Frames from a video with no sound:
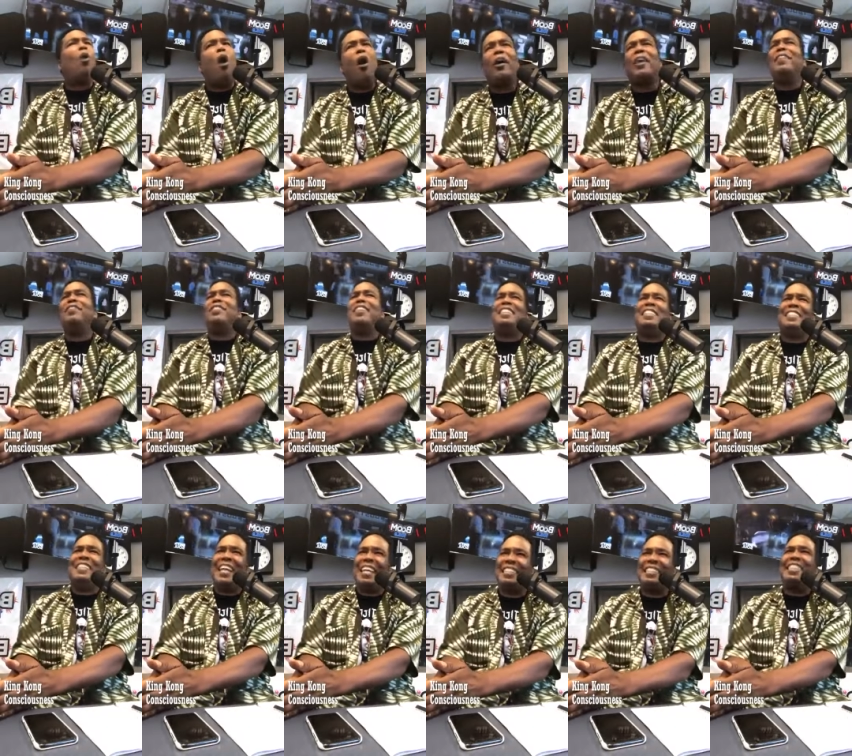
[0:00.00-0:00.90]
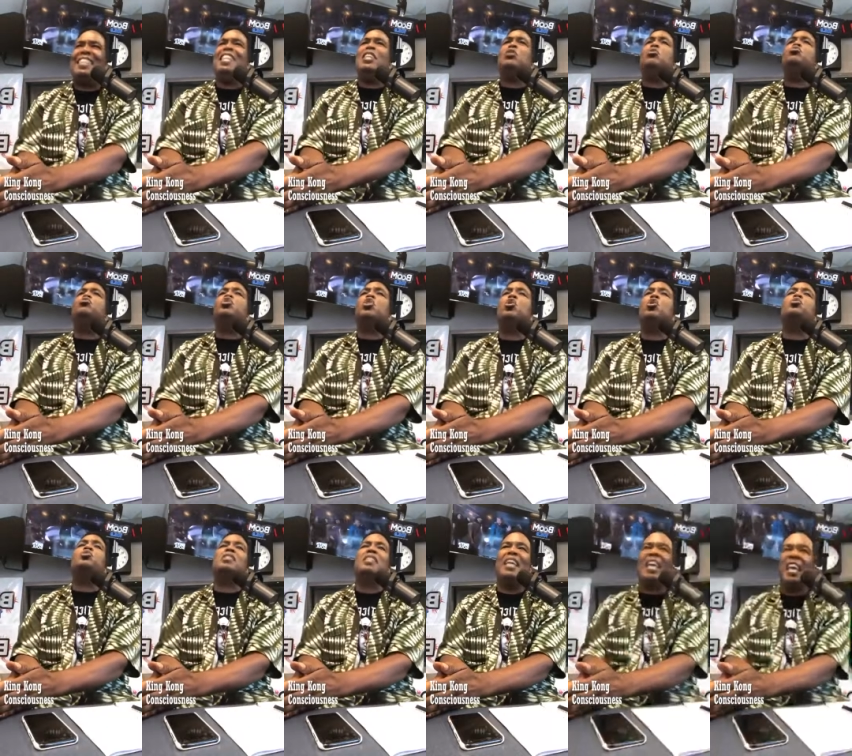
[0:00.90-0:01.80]
walking the destiny you
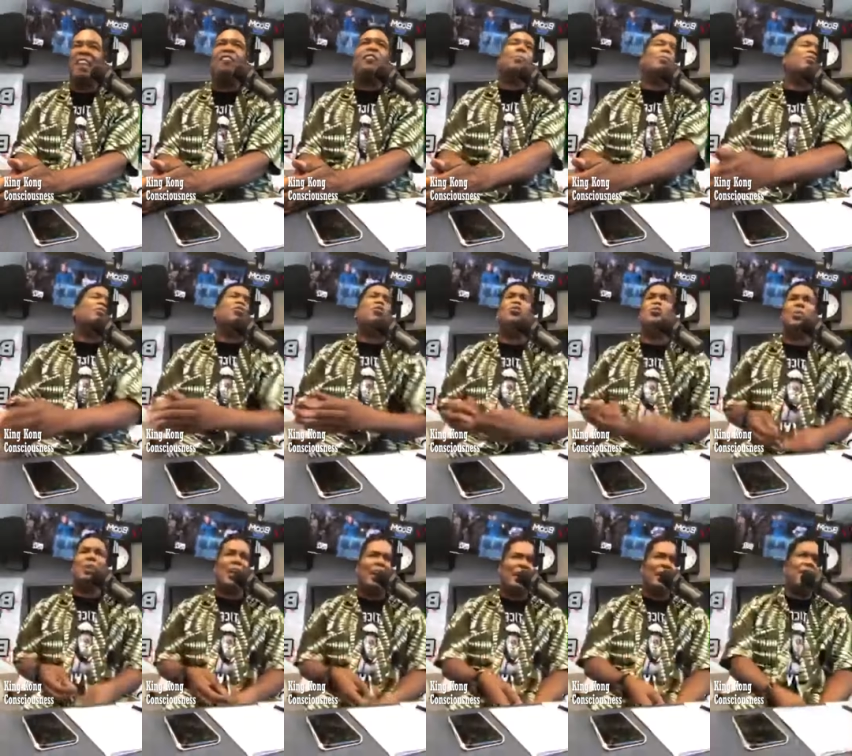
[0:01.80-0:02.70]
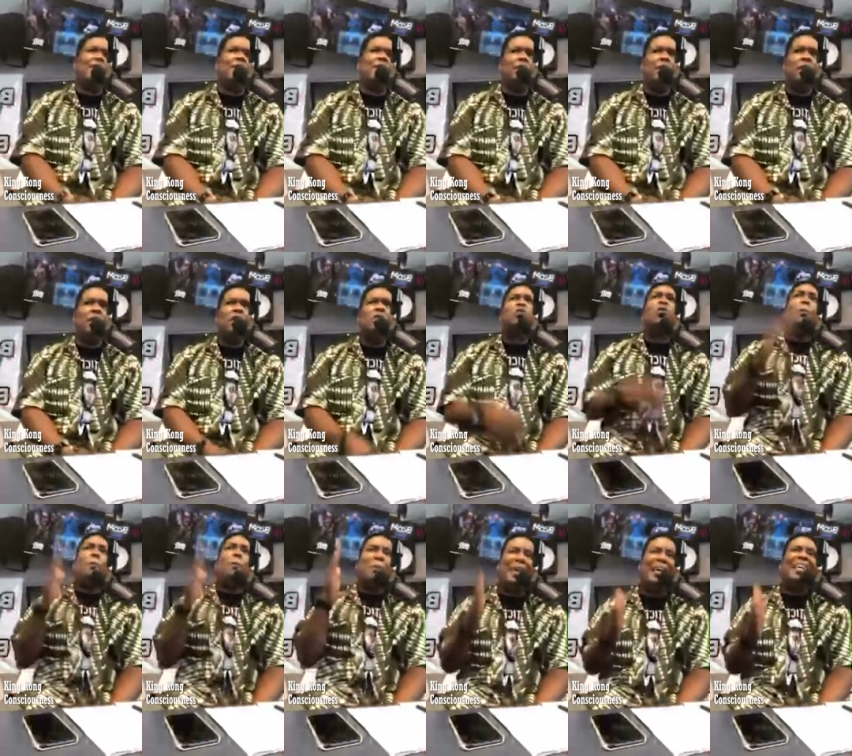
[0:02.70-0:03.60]
chose in heaven before you got here.
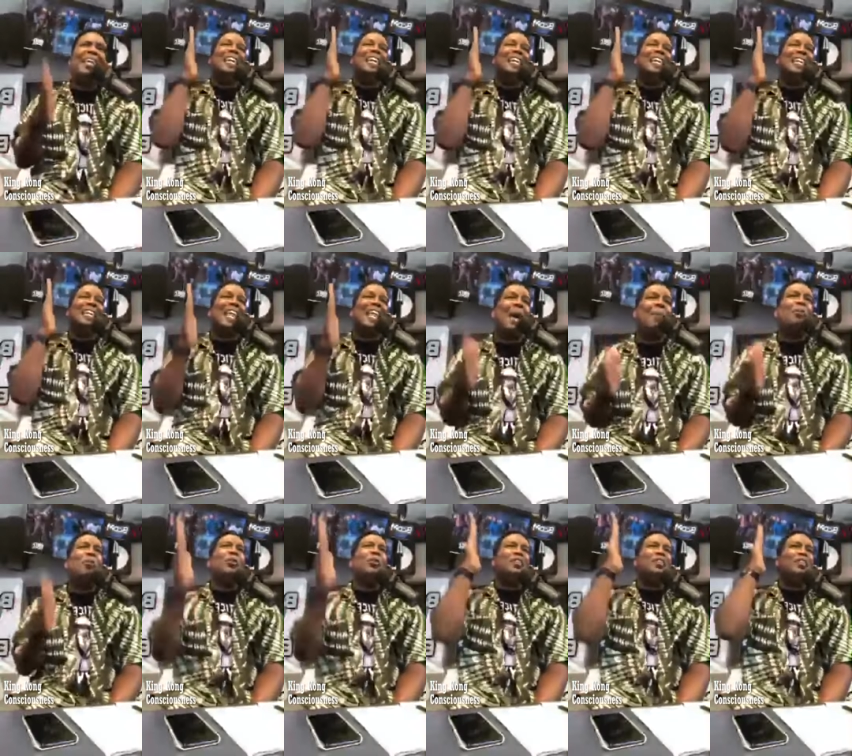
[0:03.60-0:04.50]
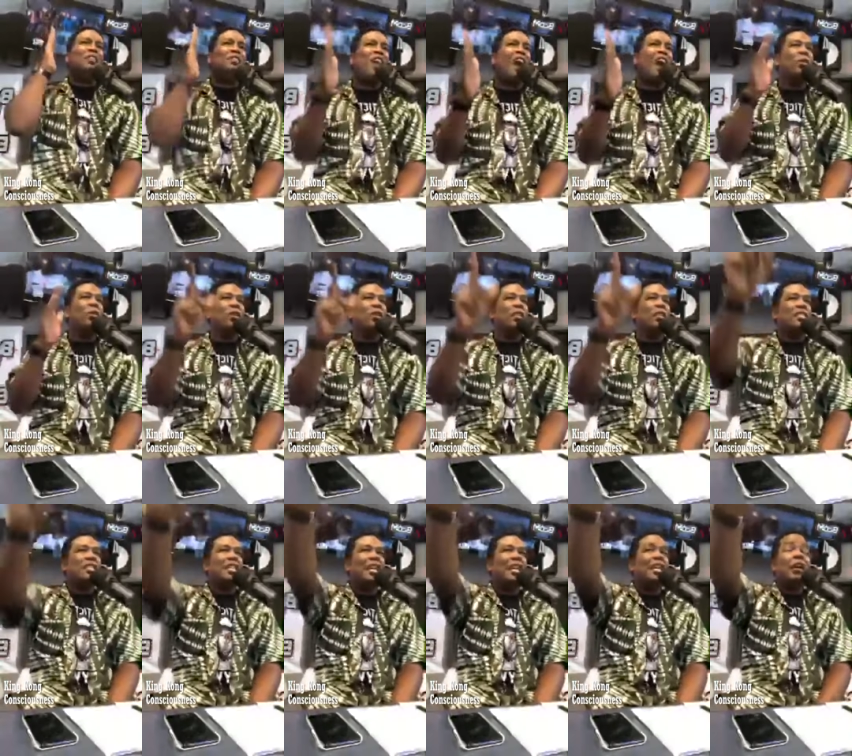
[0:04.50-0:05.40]
So being in alignment with divine will
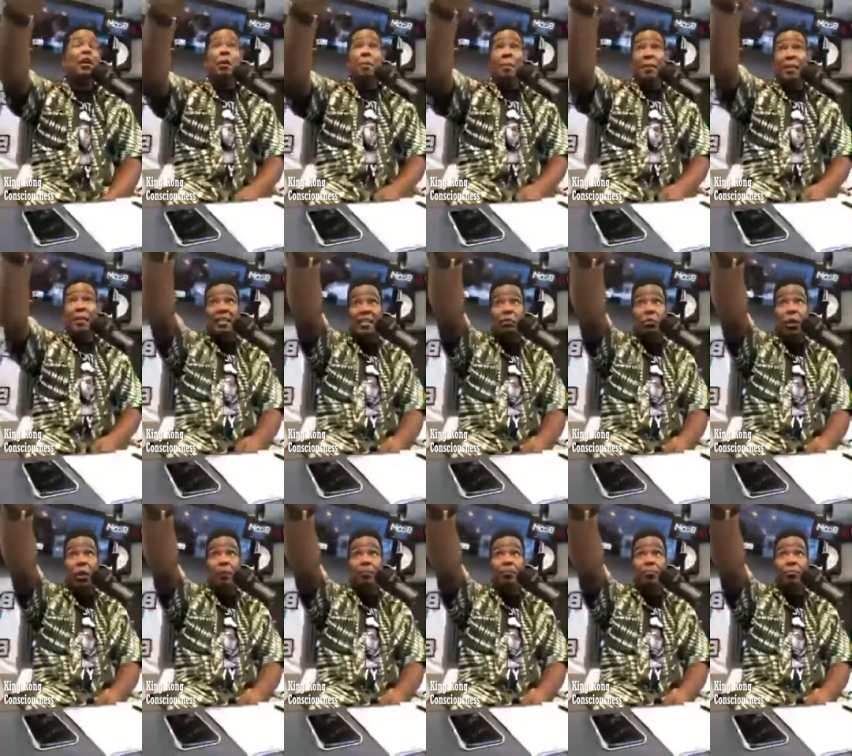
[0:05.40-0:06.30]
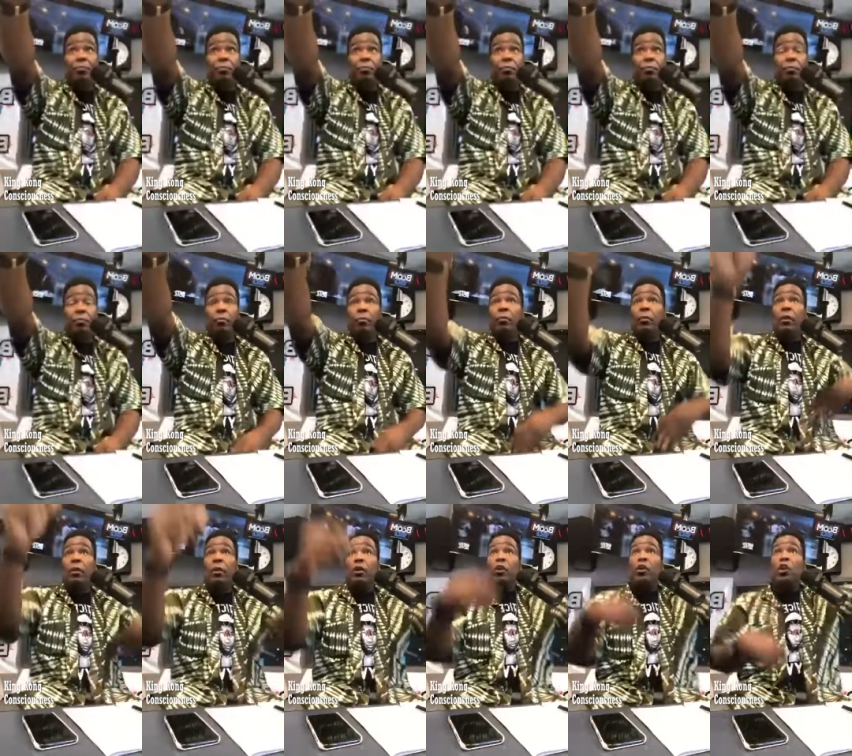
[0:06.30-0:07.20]
is key, because guess what?
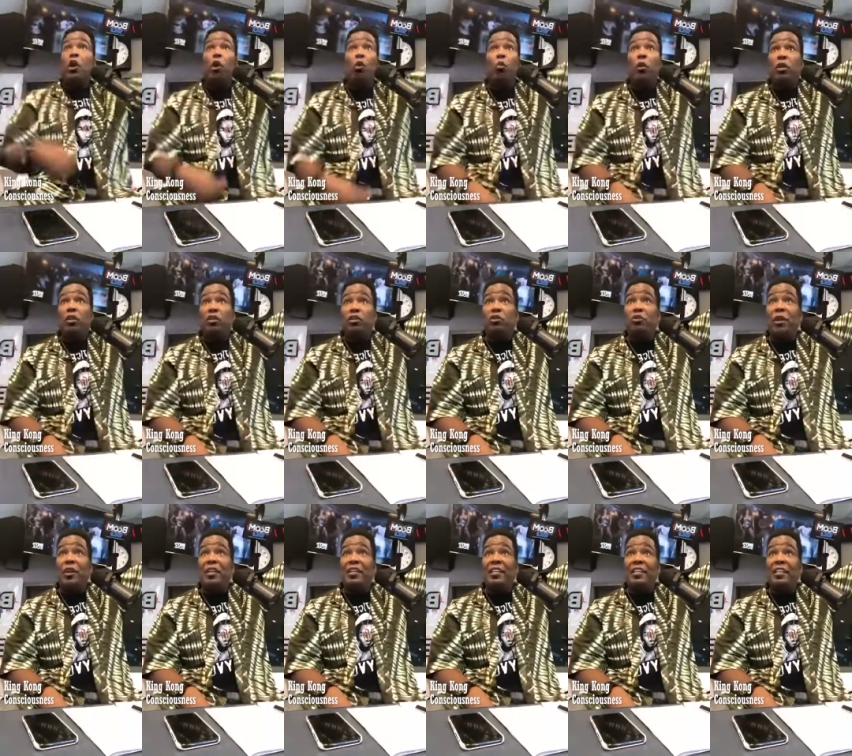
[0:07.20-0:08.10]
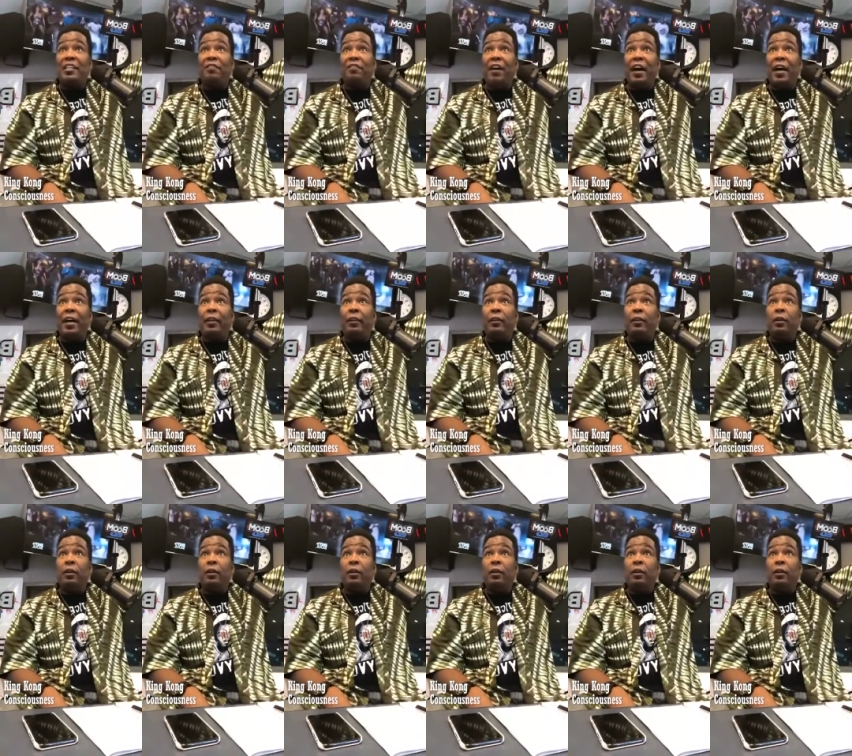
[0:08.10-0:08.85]
No will is greater than the divine.